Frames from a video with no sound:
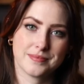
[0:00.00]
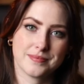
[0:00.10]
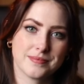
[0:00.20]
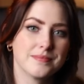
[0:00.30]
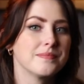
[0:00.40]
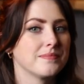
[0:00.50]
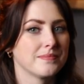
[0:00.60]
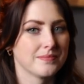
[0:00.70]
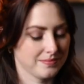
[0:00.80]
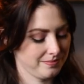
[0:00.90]

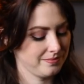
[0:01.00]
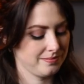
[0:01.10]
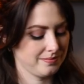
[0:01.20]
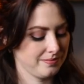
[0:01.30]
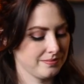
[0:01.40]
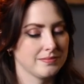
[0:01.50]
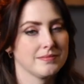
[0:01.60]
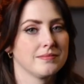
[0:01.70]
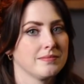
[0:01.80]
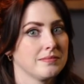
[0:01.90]

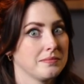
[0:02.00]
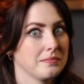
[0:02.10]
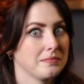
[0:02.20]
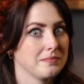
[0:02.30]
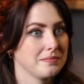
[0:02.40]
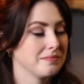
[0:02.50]
This person isn't speaking.